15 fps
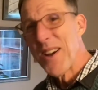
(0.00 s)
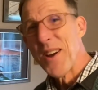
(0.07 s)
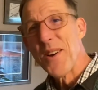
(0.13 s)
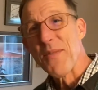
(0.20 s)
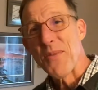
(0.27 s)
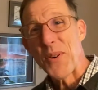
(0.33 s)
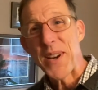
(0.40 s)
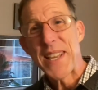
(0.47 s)

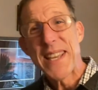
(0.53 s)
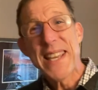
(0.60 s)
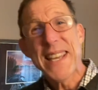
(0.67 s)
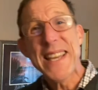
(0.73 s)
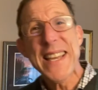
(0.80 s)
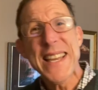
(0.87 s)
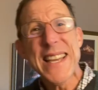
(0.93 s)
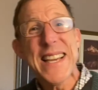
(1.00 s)
for
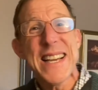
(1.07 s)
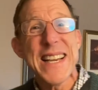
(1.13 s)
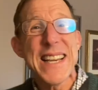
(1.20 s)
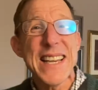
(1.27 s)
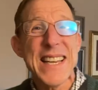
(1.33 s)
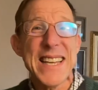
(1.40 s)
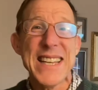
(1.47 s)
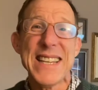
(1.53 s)
he
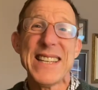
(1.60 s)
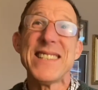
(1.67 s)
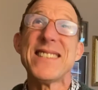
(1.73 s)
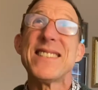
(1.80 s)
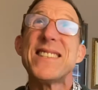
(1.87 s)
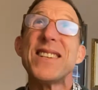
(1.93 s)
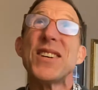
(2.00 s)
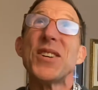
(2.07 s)

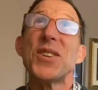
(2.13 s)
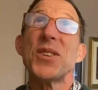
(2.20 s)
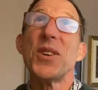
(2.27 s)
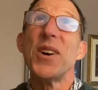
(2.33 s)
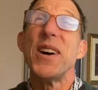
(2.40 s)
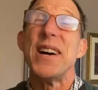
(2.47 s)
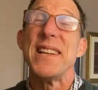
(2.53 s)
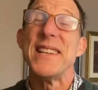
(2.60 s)
is
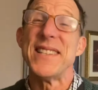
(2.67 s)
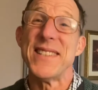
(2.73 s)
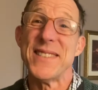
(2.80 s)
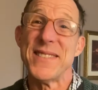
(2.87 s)
good.